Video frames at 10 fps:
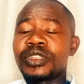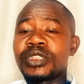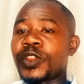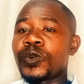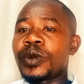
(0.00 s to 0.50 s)

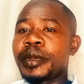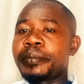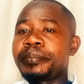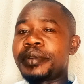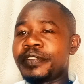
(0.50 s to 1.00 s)
your
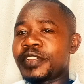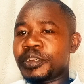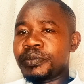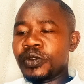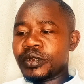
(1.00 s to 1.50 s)
previous
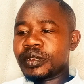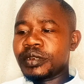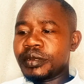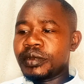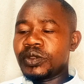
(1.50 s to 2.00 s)
boss,
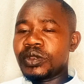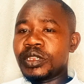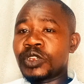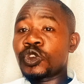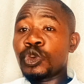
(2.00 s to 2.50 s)

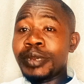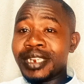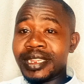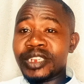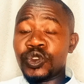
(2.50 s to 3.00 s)
it's
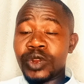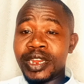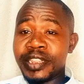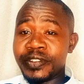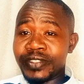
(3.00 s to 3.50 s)
automatic that you
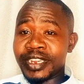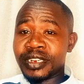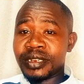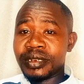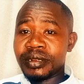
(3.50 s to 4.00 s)
leave
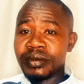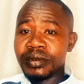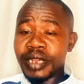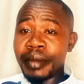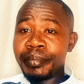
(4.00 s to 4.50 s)
that
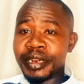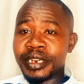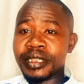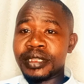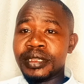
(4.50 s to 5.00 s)

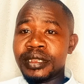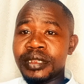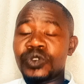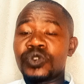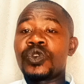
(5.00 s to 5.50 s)
company
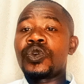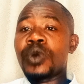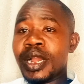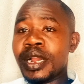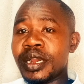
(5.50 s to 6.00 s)
to go
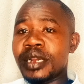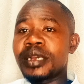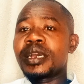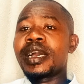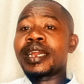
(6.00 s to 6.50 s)
work
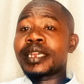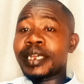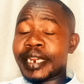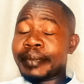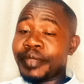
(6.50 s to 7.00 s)
and
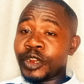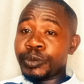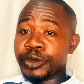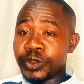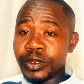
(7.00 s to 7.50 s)
grab that
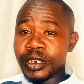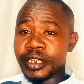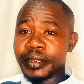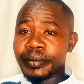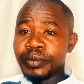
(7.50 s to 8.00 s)

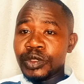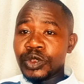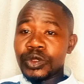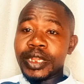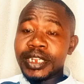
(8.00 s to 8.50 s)
opportunity.
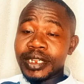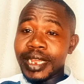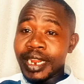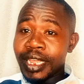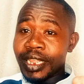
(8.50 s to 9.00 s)
So that's
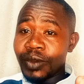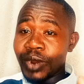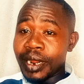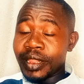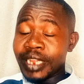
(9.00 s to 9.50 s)
another
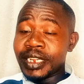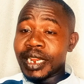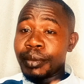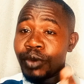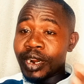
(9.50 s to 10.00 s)
one, that's the
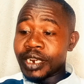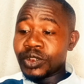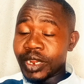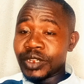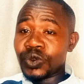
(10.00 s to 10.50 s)
number one
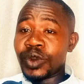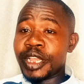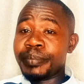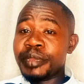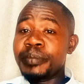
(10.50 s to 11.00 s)
reason as to
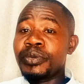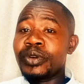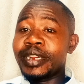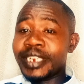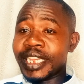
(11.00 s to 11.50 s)
why
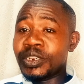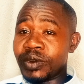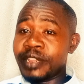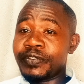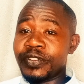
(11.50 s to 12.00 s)
people tend to
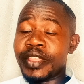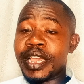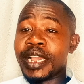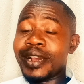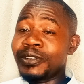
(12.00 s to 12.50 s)
leave
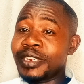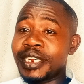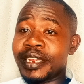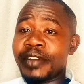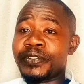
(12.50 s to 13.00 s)
their
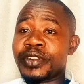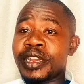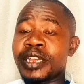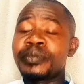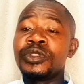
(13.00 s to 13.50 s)
continent
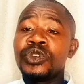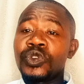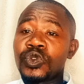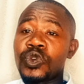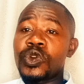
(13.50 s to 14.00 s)
Africa
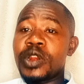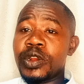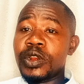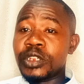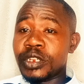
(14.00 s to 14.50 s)
to go
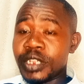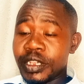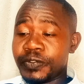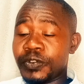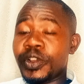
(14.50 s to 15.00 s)
seek
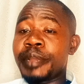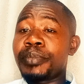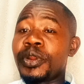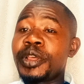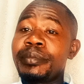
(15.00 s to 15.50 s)
for
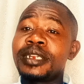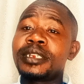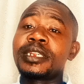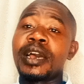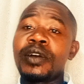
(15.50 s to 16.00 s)

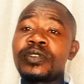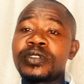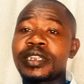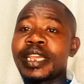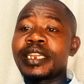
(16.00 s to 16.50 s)
employment
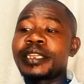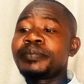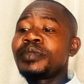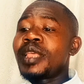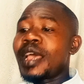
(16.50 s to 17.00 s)
outside
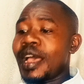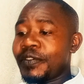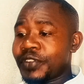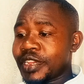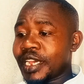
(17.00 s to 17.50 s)

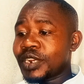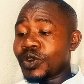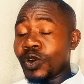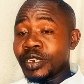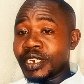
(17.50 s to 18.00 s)
African
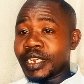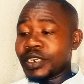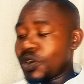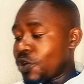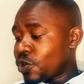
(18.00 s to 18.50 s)
continent
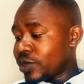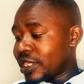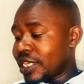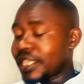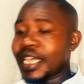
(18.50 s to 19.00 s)
or
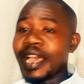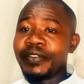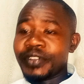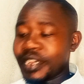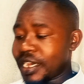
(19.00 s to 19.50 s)
within the
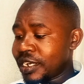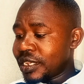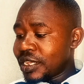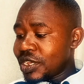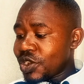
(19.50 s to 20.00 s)
African
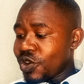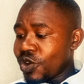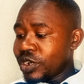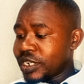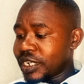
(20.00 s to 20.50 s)

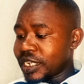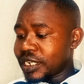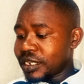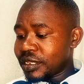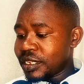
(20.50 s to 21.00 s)

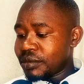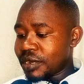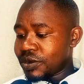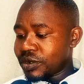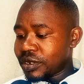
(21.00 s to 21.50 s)
continent. This
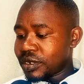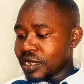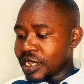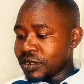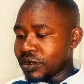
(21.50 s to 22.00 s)
mouse
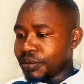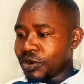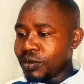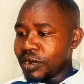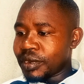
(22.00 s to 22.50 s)
has got a
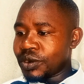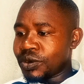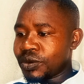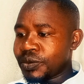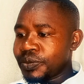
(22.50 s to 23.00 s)
problem, I don't
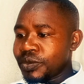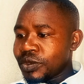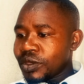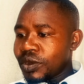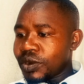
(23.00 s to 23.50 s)
know.
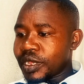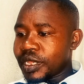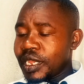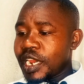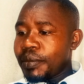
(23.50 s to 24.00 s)
Okay,
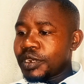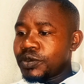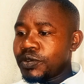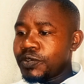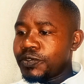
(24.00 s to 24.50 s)
number
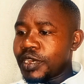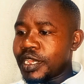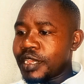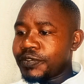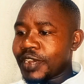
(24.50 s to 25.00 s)
two
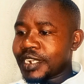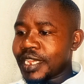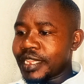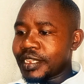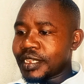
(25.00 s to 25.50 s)
factor
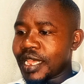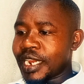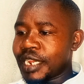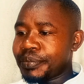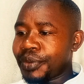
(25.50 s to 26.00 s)
is
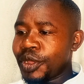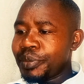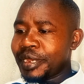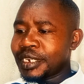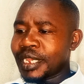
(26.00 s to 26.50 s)

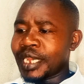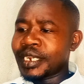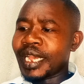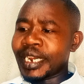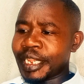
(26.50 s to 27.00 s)
unemployment and
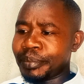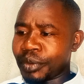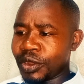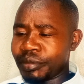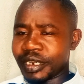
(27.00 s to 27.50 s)

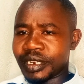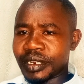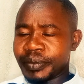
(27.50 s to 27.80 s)
underemployment.